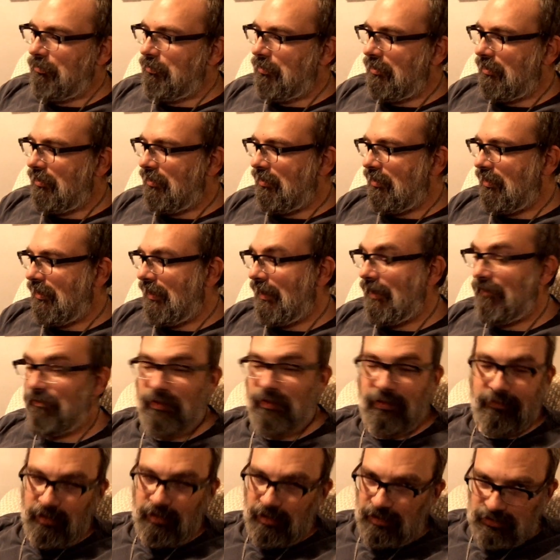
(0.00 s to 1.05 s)
but I have
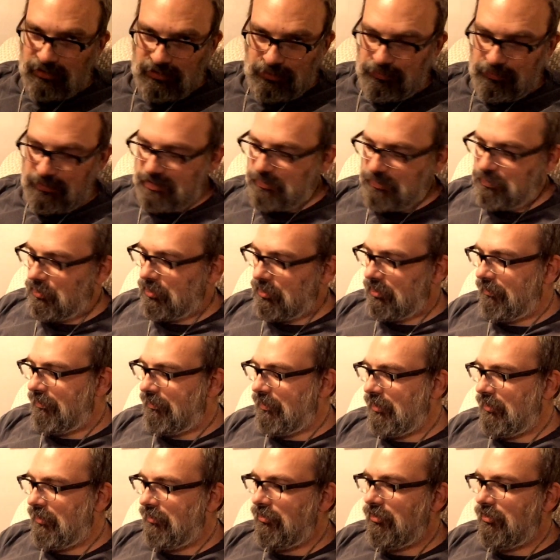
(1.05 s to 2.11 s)
never held up this book of
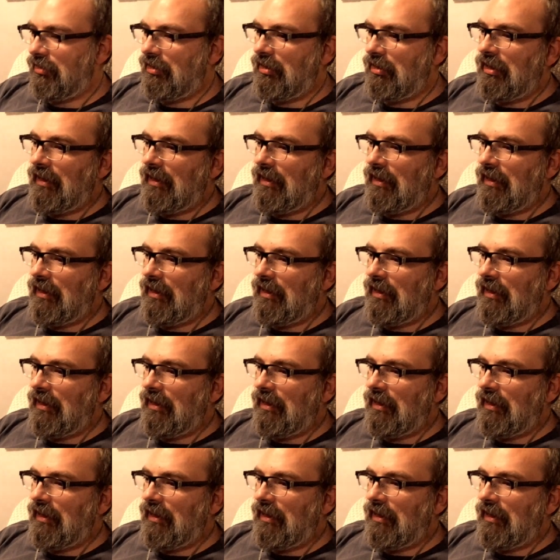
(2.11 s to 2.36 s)
his.